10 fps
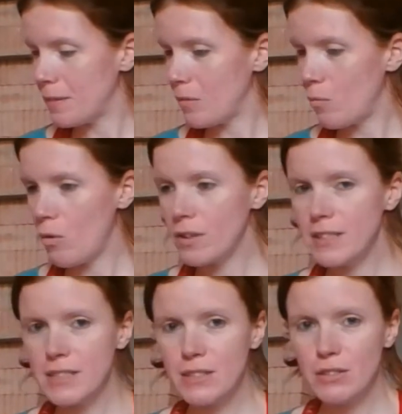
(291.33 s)
One
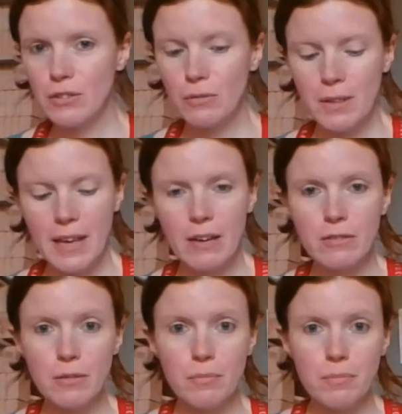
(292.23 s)
is to do with how
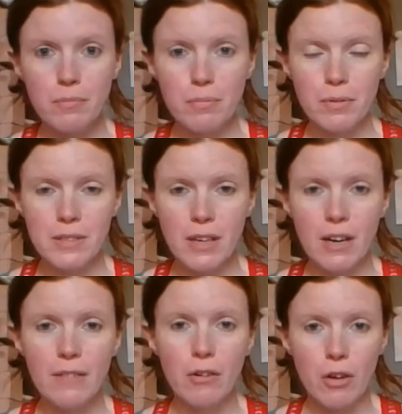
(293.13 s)
to
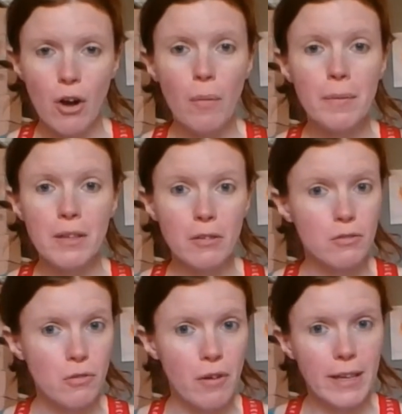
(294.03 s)
preserve or copy your
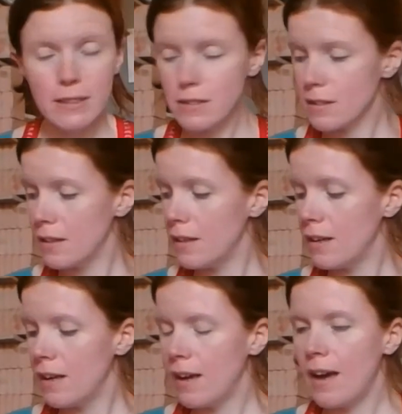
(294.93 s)
drawings,
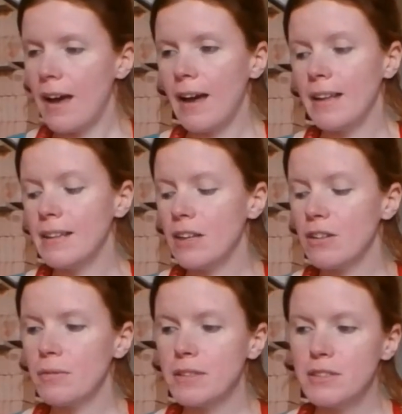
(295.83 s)
and the other
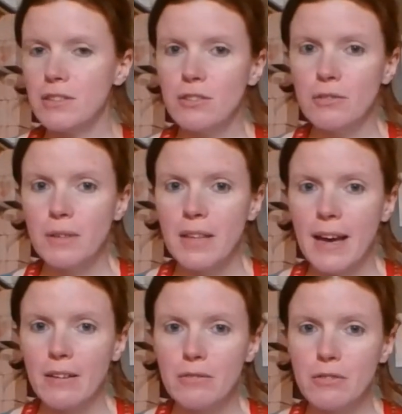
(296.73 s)
one is to do with
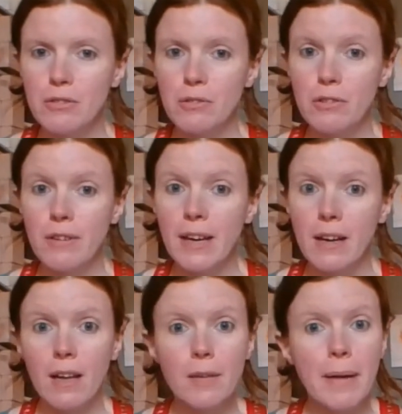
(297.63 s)
how to create a
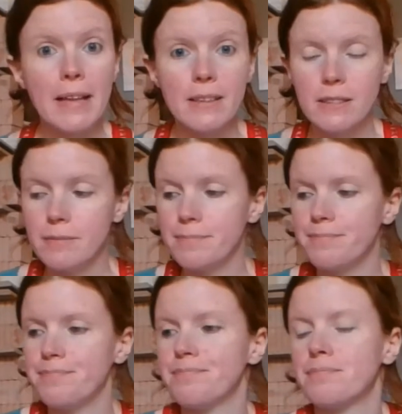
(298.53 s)
colour palette.
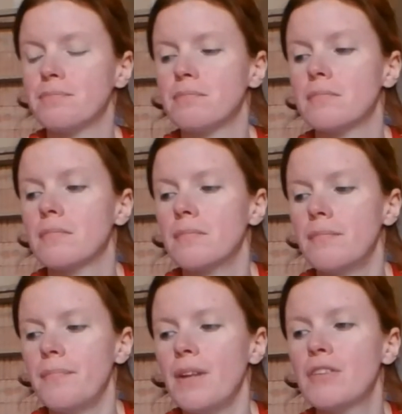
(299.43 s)

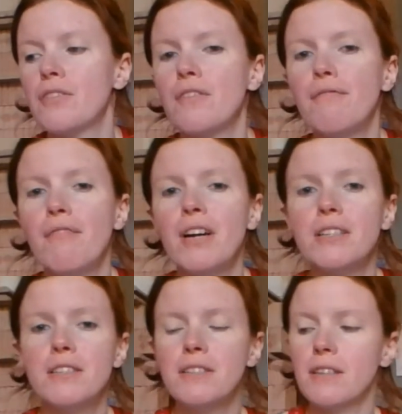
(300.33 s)
So the
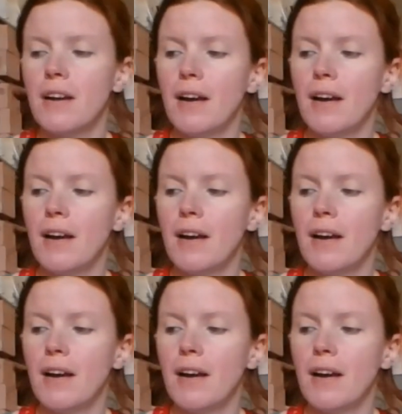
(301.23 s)
first